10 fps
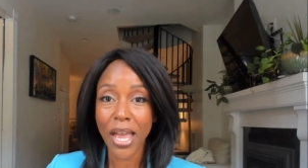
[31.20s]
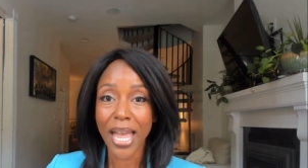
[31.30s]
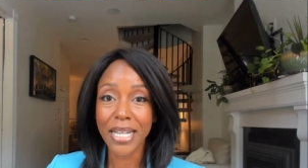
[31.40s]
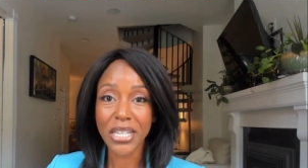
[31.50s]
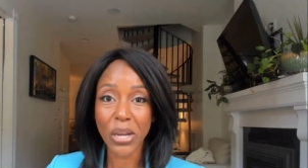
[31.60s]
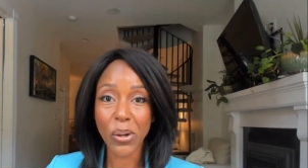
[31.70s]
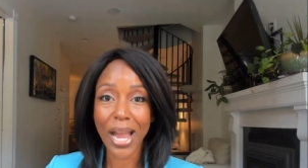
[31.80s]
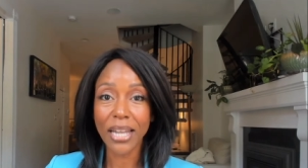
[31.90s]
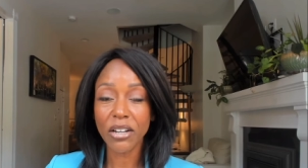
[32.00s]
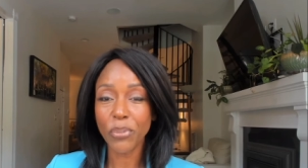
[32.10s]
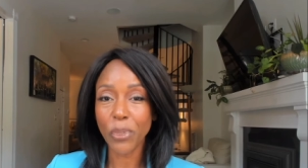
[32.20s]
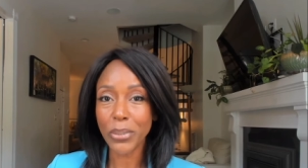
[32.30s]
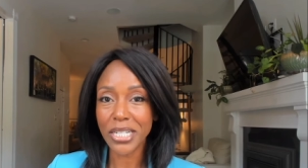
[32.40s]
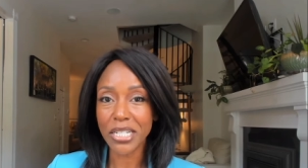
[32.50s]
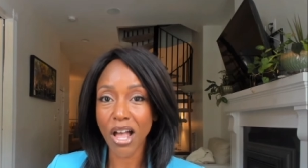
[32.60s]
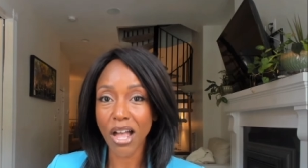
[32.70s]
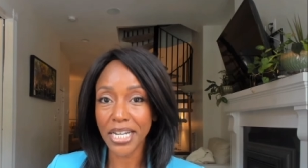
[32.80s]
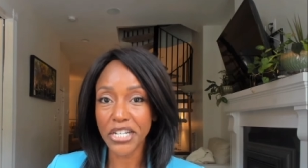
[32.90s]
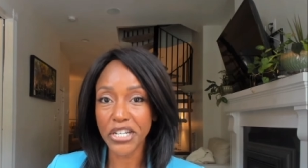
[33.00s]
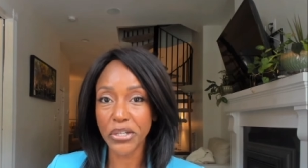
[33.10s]
And so I look forward to
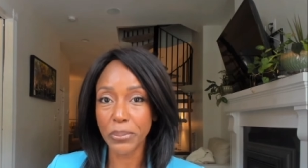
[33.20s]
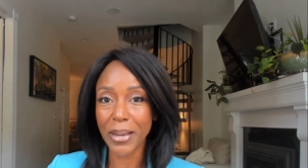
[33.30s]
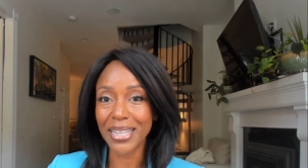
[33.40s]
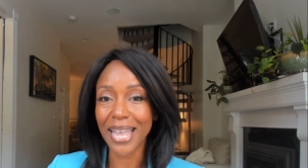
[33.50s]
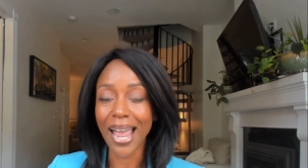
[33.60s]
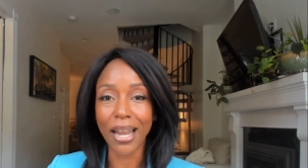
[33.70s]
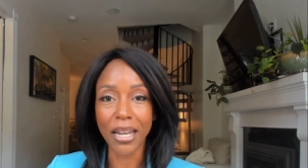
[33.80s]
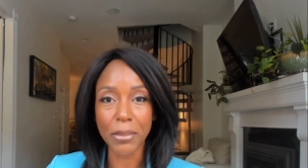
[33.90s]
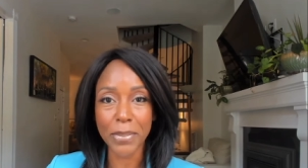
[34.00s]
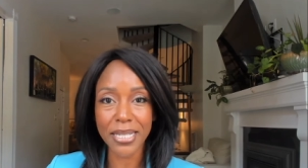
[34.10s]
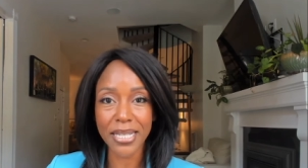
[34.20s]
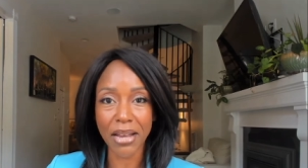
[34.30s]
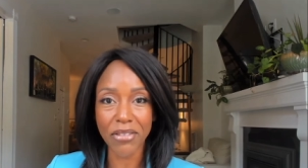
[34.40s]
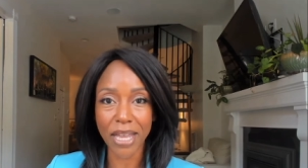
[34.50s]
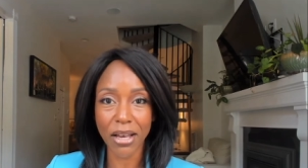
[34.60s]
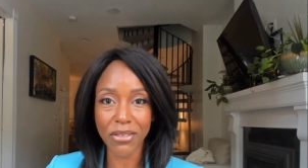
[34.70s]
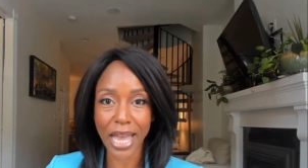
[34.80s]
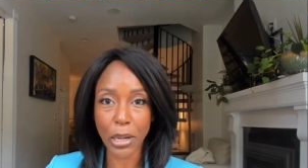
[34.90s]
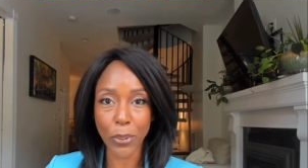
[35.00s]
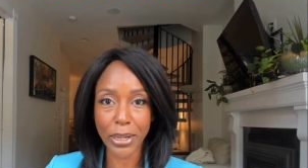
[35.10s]
talking to you about the elements of the health
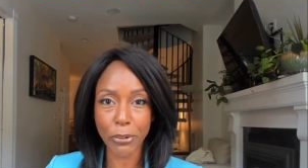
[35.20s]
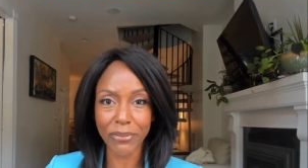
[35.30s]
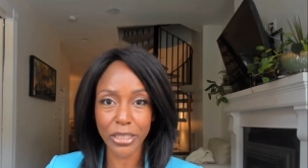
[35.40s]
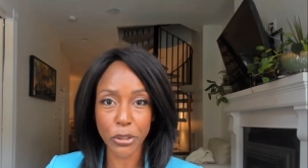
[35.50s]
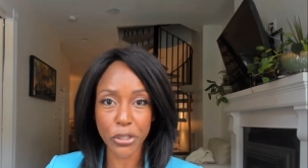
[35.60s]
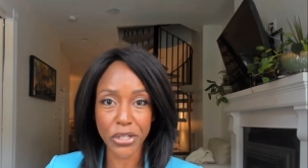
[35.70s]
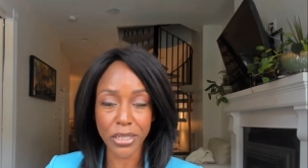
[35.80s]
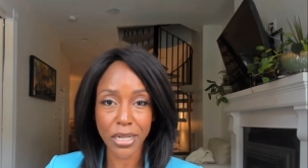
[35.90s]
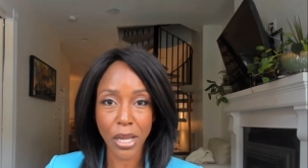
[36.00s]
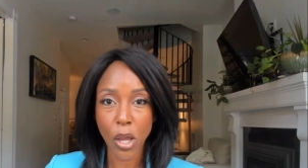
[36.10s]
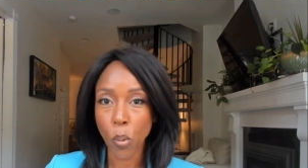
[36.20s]
equity revolution.